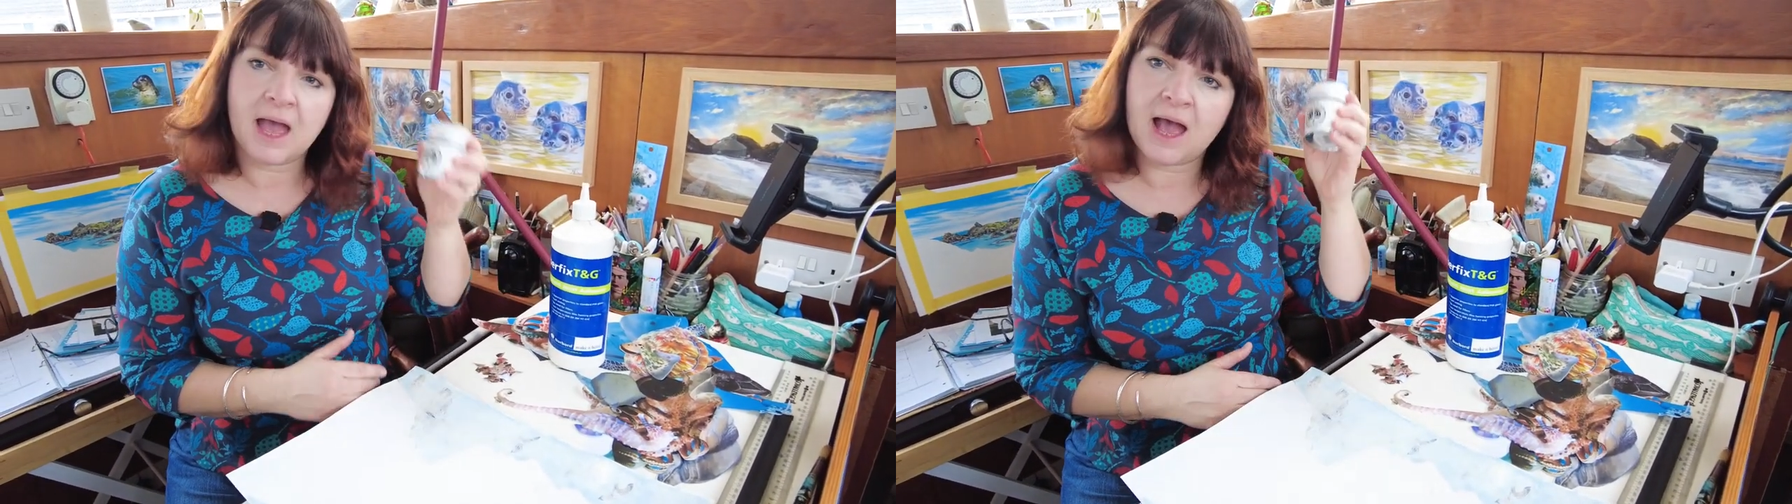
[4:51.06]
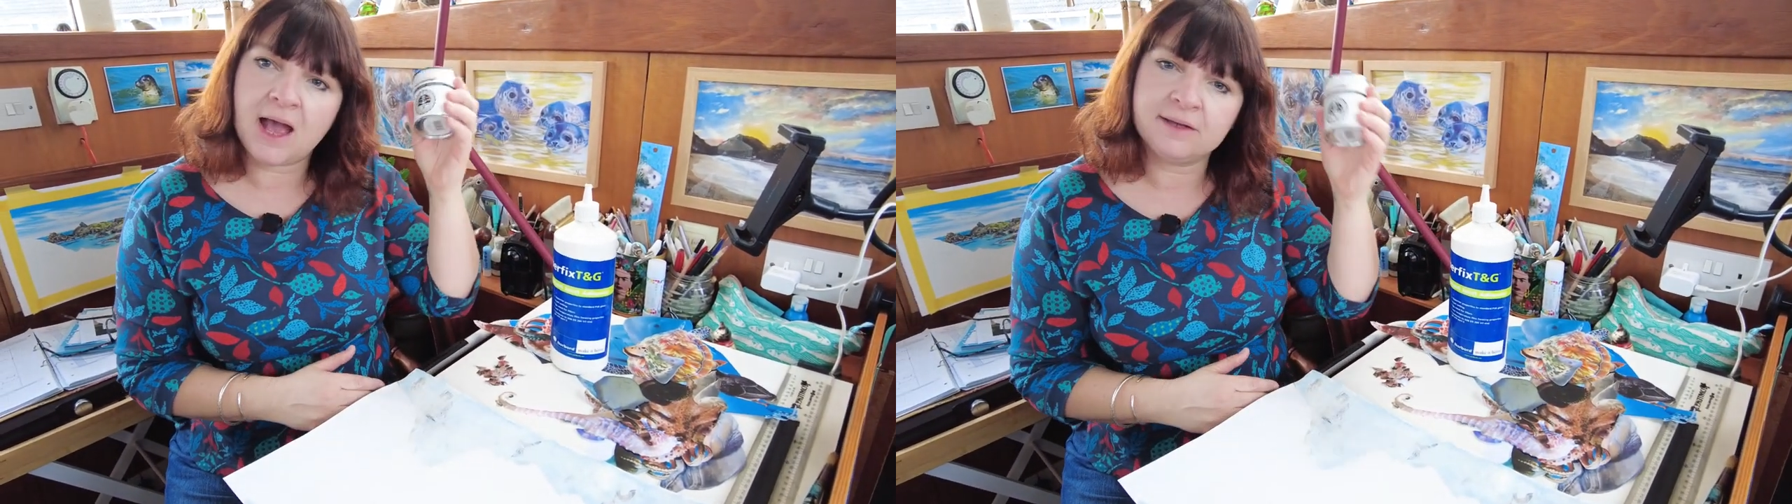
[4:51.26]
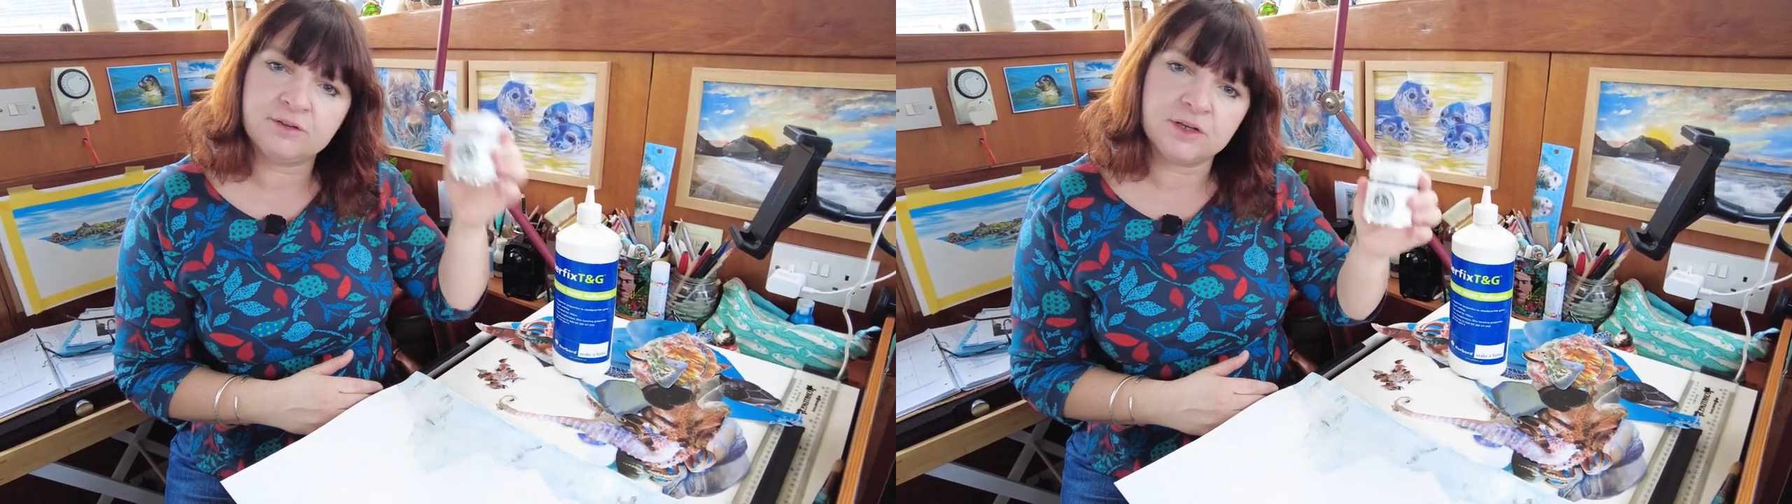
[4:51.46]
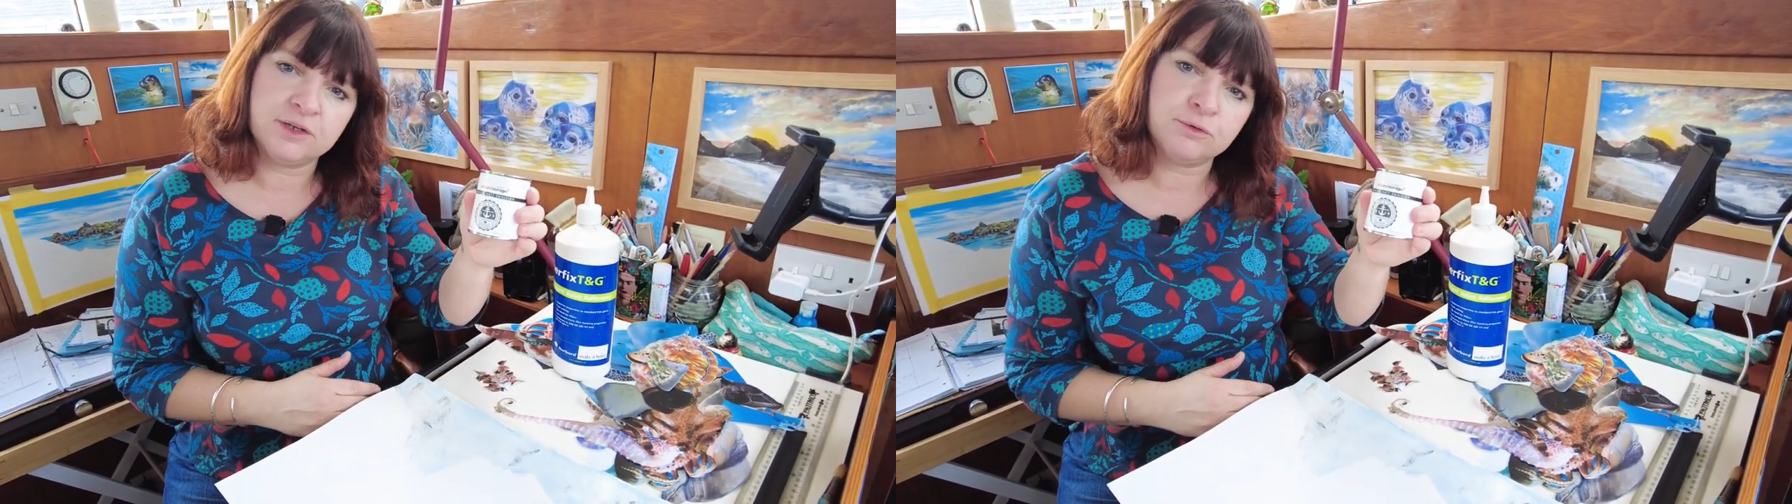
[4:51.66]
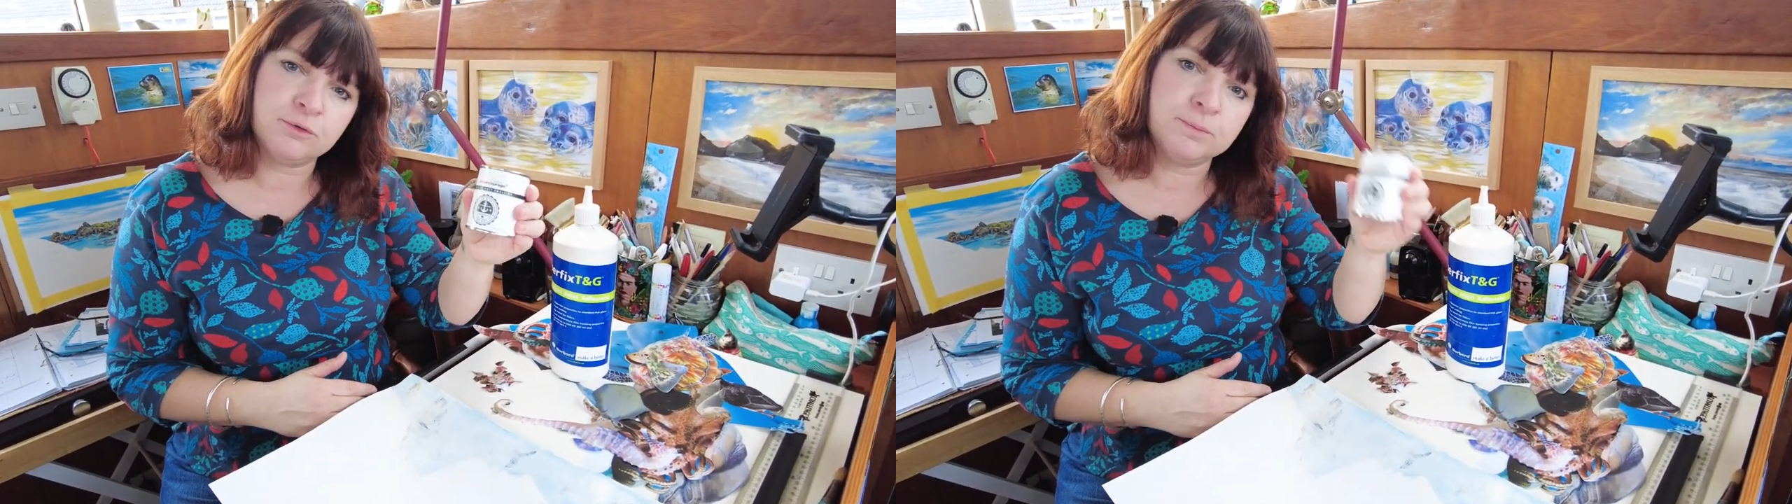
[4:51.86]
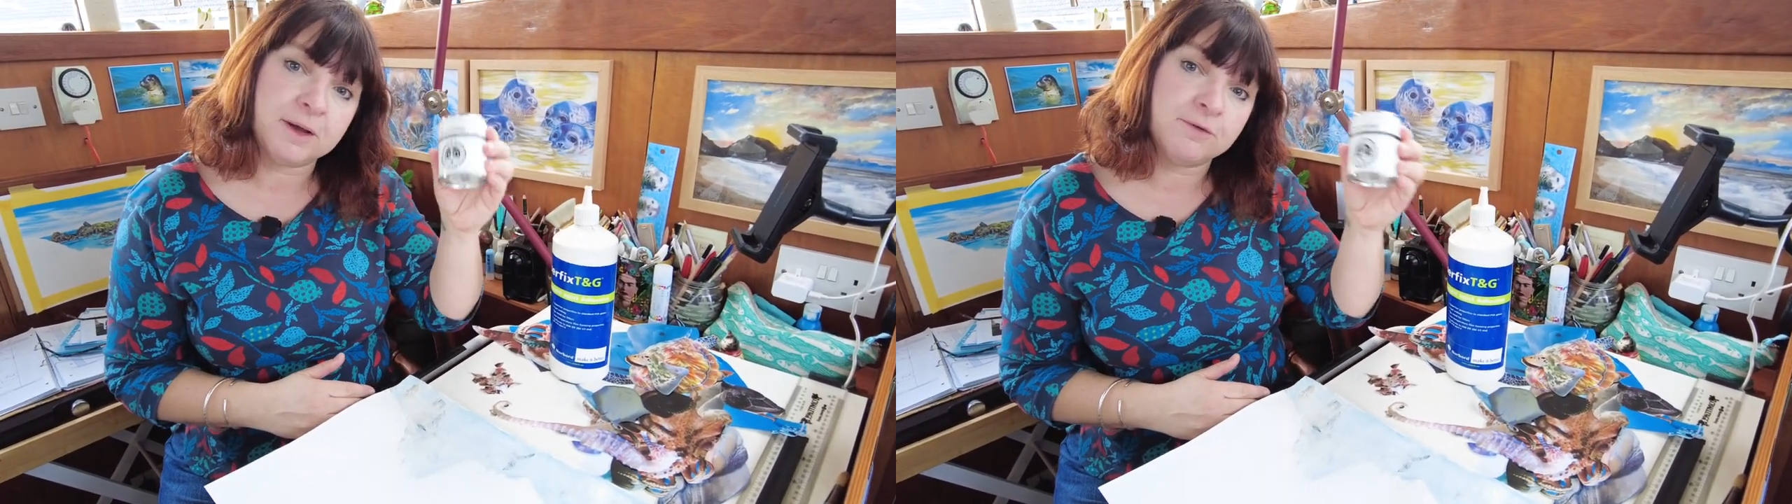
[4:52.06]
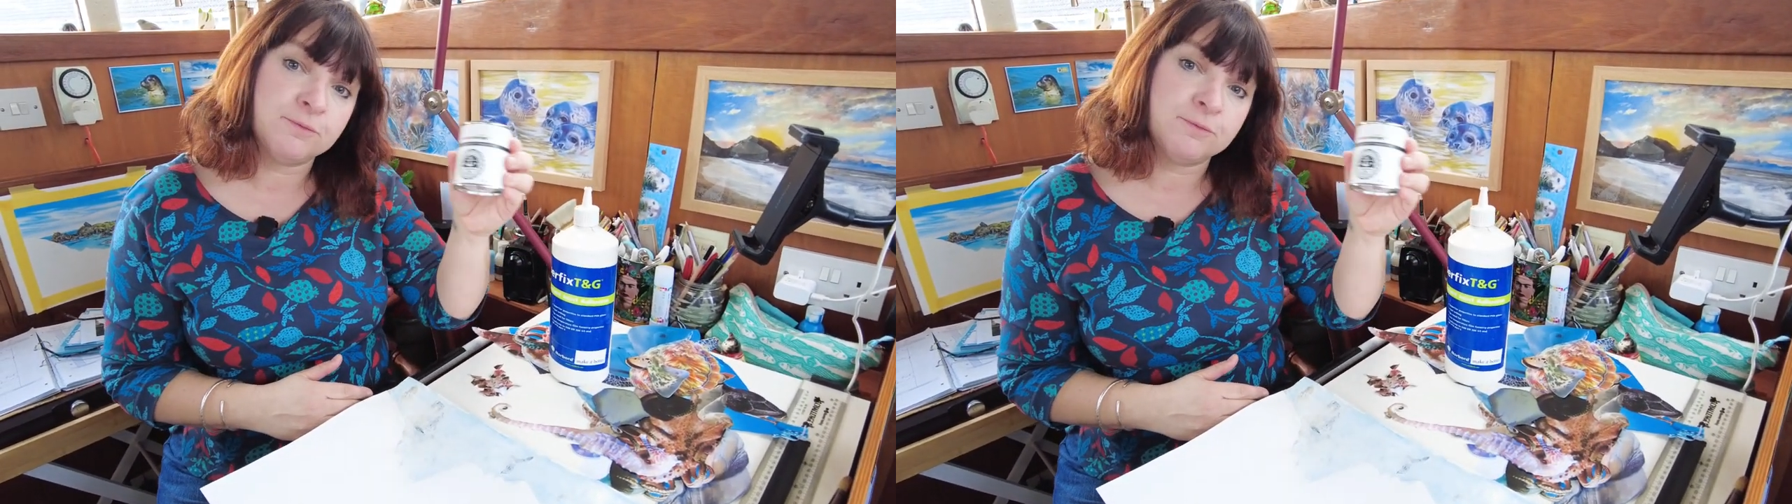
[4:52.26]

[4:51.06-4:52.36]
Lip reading: and a little bit